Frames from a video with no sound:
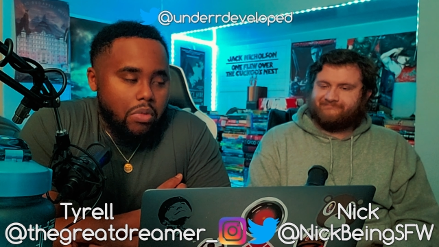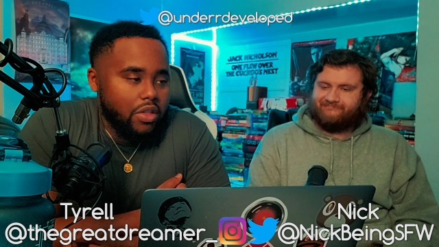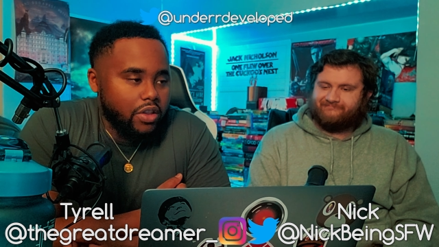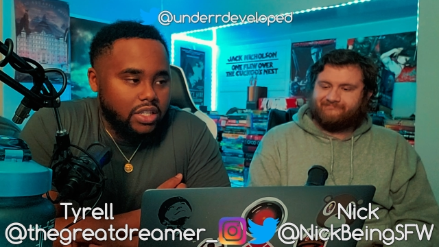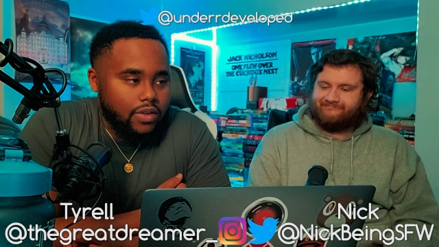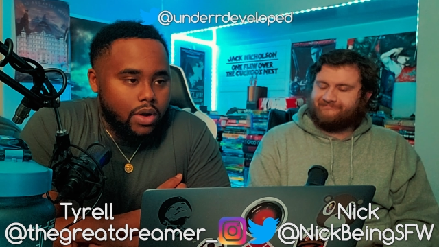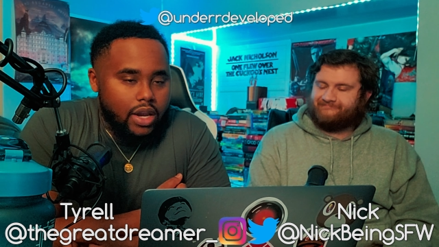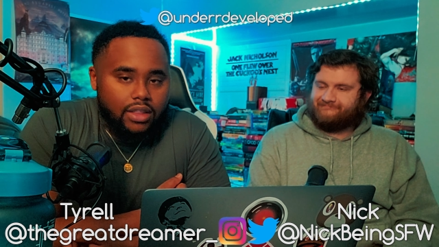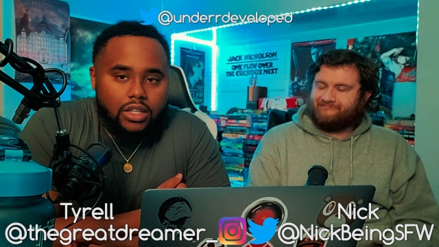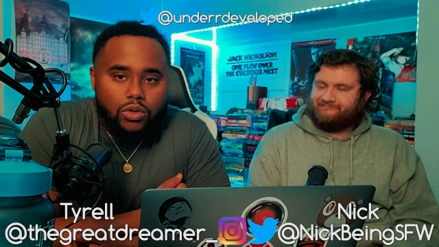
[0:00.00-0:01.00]
Speaker 1: mother doesn't want
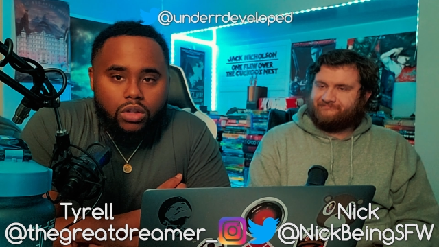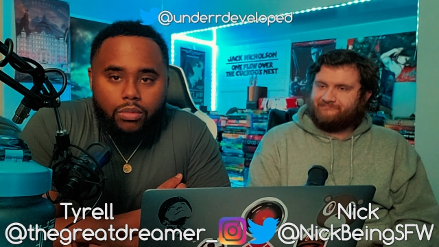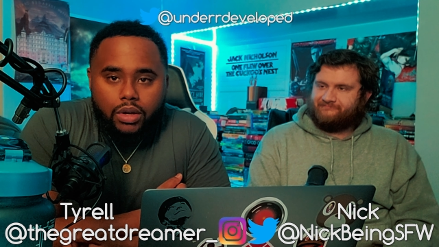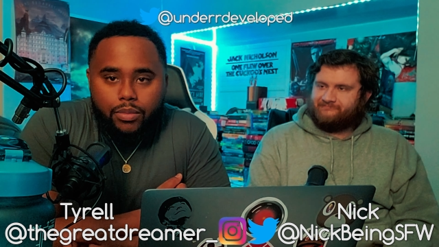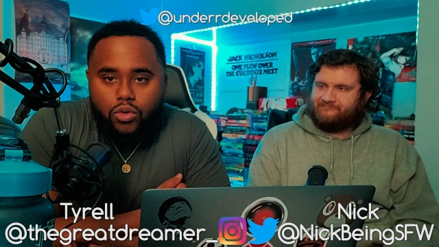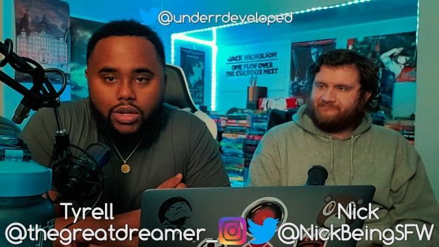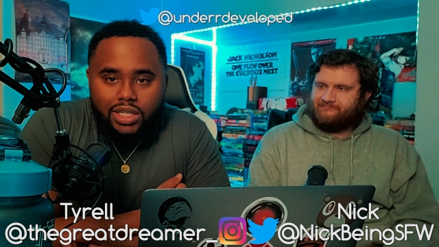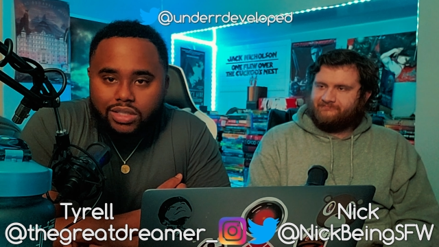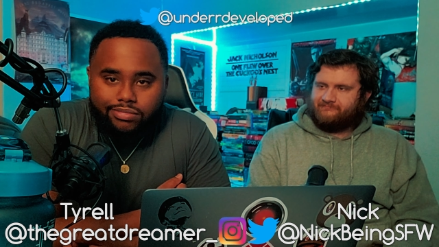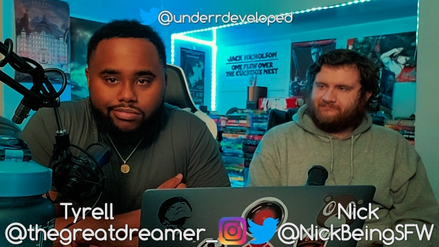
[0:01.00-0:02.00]
anything to do with him anymore.
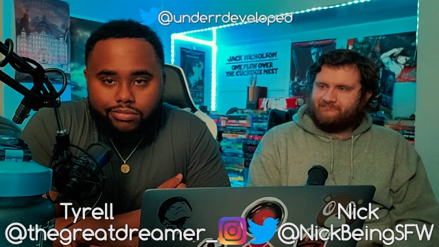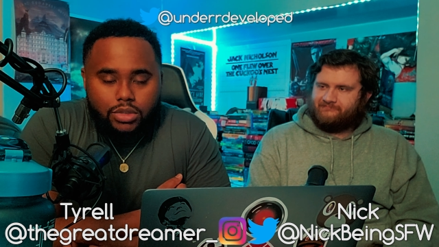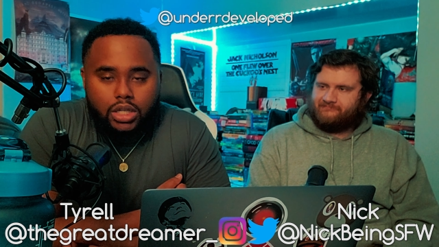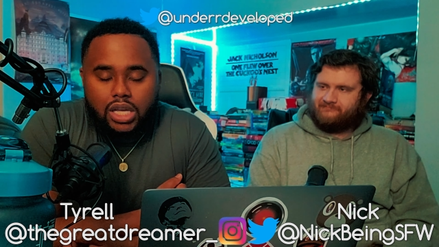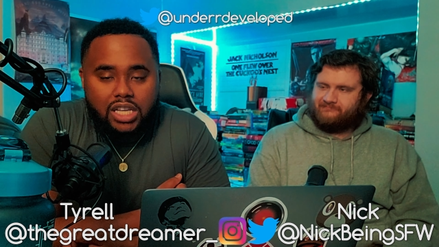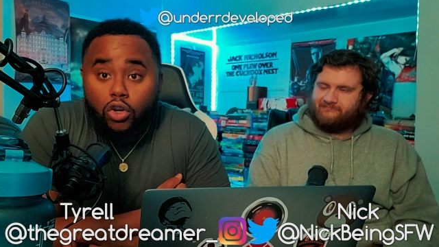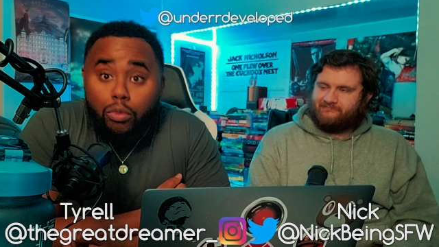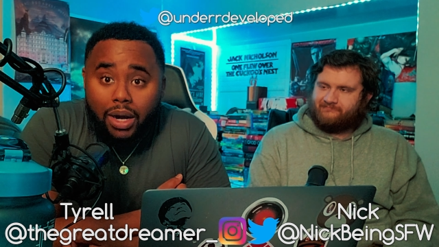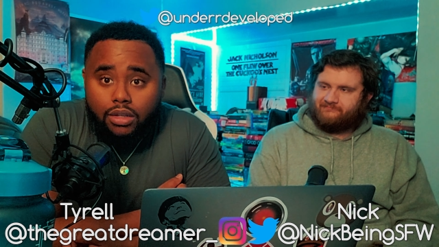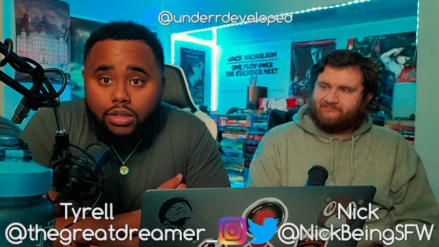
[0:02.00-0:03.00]
He's he has
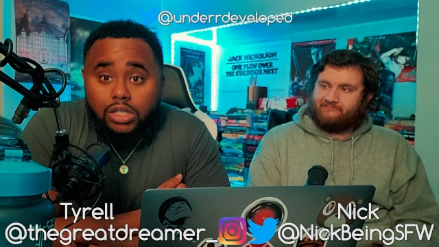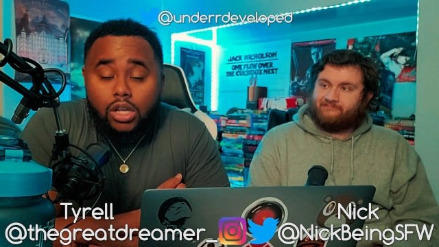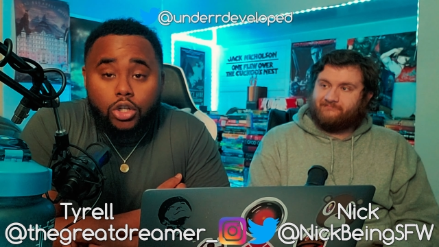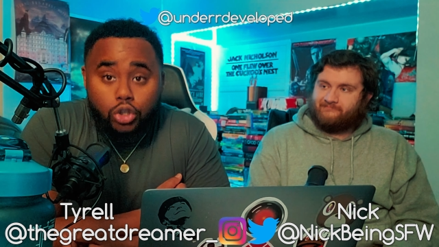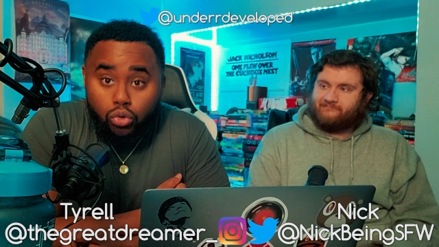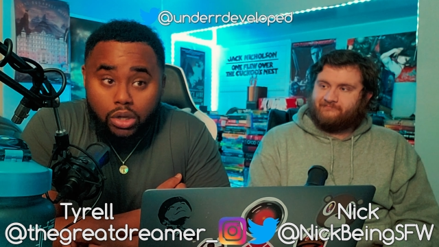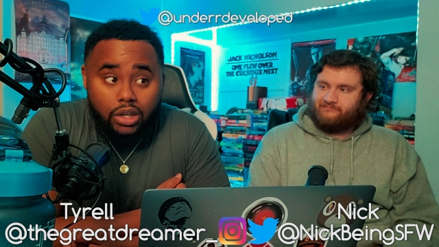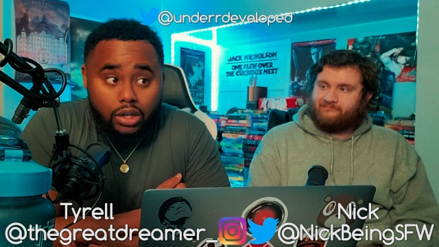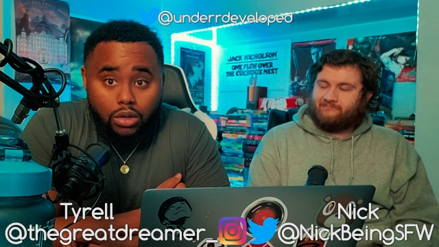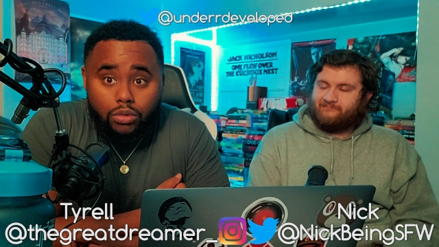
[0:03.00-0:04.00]
nobody. He's
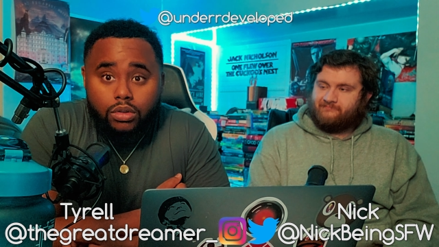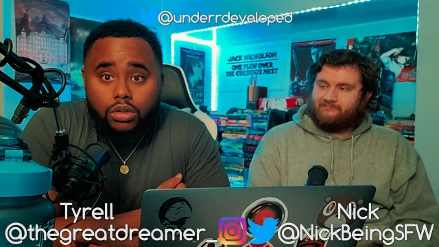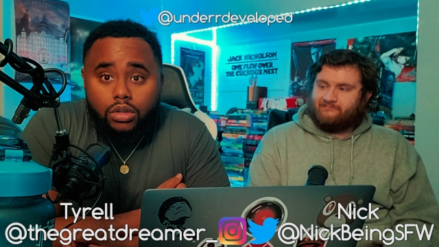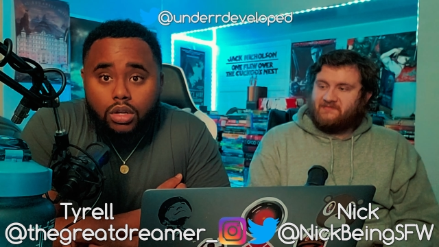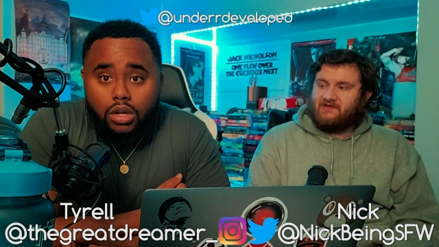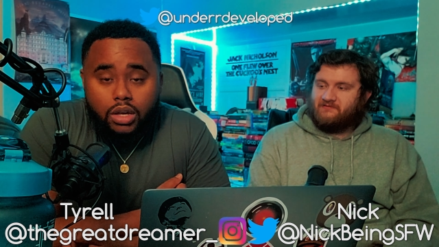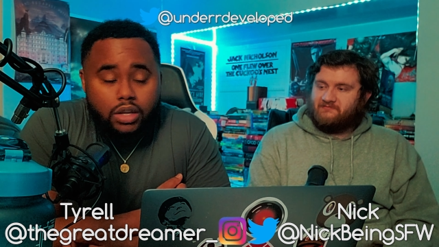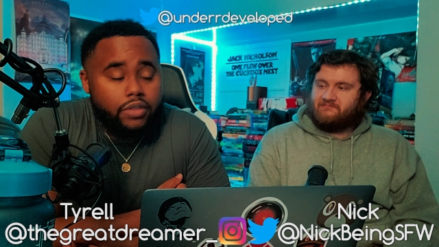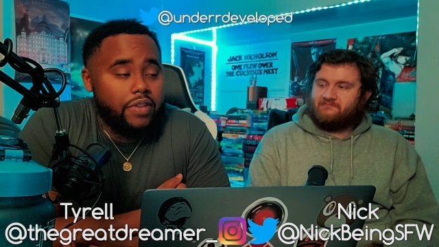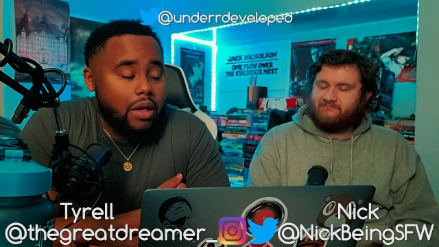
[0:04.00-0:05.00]
truly alone. Yeah.
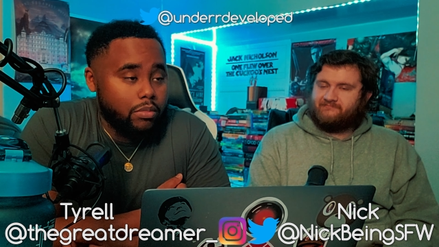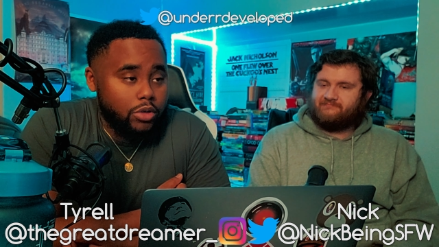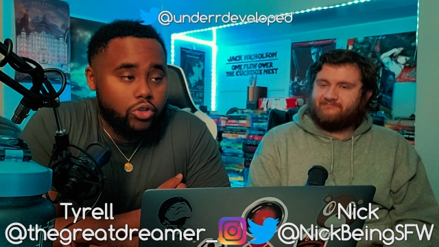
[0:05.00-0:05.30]
His family